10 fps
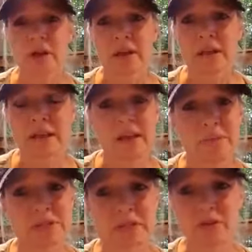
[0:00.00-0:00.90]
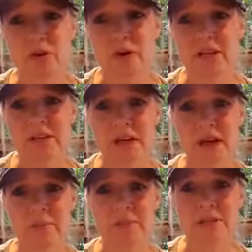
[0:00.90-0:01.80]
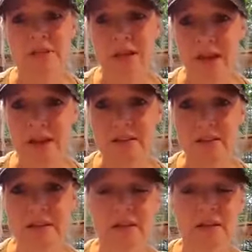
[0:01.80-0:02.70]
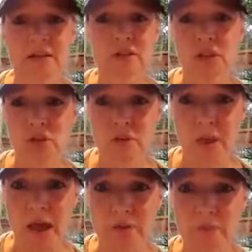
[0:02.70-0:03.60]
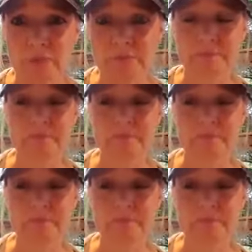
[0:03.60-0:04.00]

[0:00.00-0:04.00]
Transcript: getting up 7 or 8 times a night to go to the bathroom,